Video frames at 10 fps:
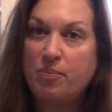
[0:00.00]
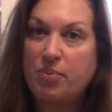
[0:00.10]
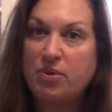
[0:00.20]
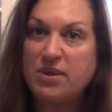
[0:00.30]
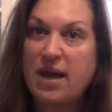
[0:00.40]

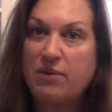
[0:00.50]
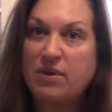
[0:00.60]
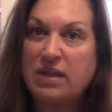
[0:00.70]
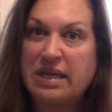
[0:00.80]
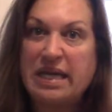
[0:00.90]
pulled
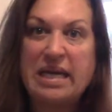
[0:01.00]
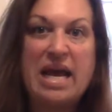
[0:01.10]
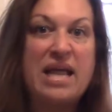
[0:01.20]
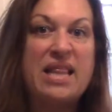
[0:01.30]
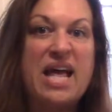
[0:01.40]
out clean.
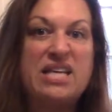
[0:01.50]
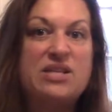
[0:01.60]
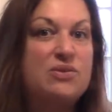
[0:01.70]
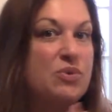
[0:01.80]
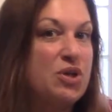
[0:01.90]
And
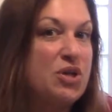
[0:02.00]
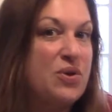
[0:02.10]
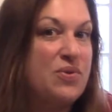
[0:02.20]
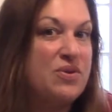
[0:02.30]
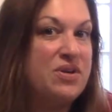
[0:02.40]
that's when you
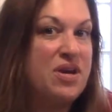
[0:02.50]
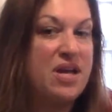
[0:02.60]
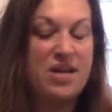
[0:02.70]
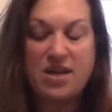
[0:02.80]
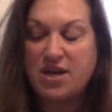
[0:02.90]
know they're
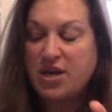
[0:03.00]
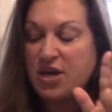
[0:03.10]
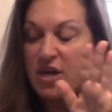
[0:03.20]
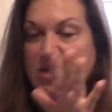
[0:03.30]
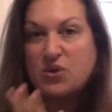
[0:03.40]
done.
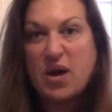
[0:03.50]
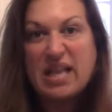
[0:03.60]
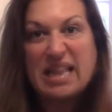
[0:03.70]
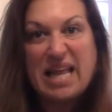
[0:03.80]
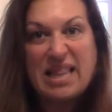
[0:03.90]
So I
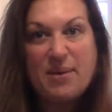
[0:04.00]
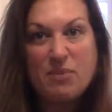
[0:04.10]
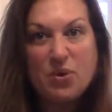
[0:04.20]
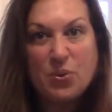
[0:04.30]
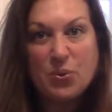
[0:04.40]
let
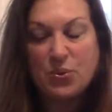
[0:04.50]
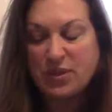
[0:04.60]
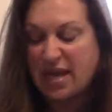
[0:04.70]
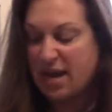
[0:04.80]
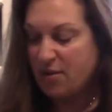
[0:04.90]
them cool
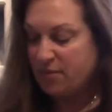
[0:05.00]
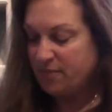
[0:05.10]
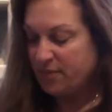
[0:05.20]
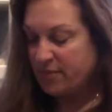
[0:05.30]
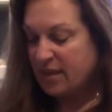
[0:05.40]
down.
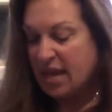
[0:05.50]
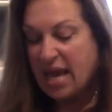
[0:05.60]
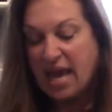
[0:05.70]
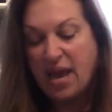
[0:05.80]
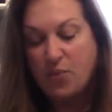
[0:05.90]

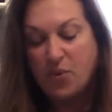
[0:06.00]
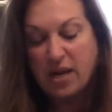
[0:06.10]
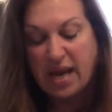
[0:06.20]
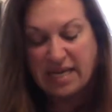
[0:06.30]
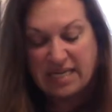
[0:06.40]
And what
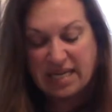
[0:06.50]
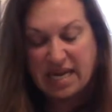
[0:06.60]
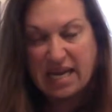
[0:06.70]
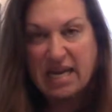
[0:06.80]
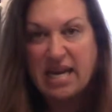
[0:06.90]
I
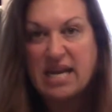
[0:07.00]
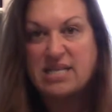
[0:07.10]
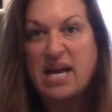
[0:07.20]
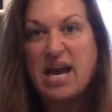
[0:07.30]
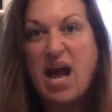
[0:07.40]
did is
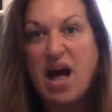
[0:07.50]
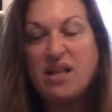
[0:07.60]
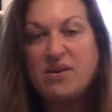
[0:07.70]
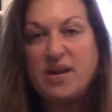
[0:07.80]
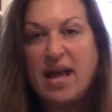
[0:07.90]
I
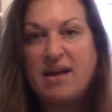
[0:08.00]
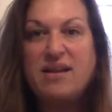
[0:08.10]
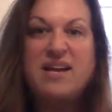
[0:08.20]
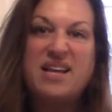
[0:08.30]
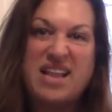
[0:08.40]
hollowed out,
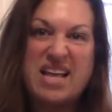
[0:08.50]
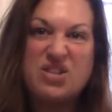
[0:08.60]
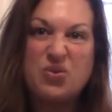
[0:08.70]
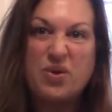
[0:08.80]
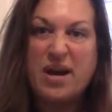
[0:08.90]
that's
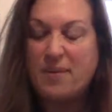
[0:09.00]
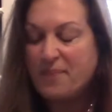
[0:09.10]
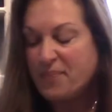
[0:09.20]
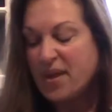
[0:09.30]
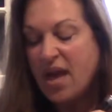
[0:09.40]
Graham,
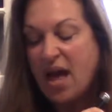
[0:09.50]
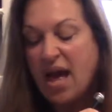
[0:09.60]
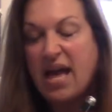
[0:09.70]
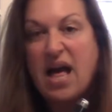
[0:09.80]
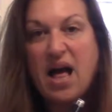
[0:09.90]

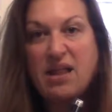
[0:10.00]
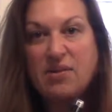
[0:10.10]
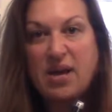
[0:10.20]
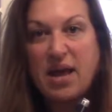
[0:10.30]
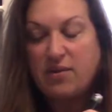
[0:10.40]
I
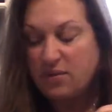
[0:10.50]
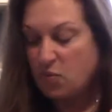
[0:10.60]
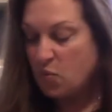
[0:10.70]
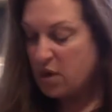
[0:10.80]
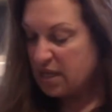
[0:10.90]
hollowed out
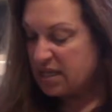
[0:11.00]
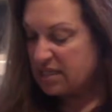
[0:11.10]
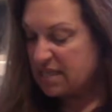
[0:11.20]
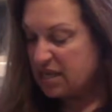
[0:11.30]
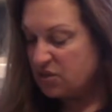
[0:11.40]
one of the
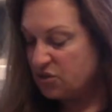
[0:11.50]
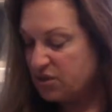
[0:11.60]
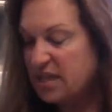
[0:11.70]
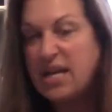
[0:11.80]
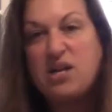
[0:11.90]

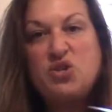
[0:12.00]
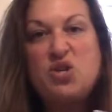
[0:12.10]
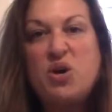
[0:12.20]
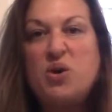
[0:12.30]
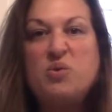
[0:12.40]
centers. And I'll
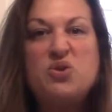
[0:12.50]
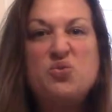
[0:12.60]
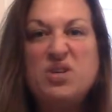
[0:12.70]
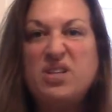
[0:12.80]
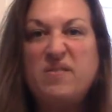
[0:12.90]
show you, it's
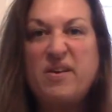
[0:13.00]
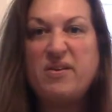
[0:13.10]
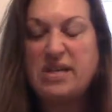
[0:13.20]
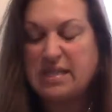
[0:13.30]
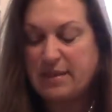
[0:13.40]
really
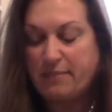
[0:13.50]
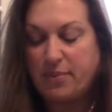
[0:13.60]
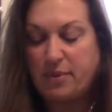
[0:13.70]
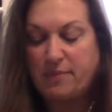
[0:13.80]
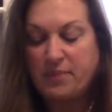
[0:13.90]
very
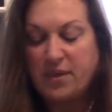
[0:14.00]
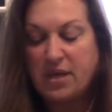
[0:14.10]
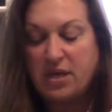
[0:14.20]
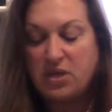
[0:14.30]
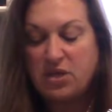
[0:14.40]
simple.
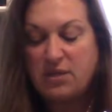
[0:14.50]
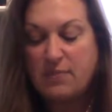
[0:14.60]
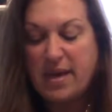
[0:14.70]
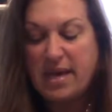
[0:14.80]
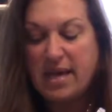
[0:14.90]
Just
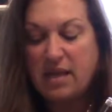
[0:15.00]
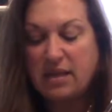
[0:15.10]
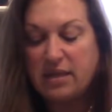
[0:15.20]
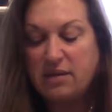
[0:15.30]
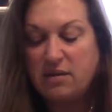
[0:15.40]
making a
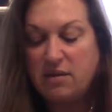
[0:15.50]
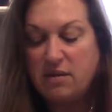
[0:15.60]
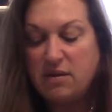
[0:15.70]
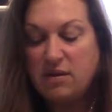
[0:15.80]
little,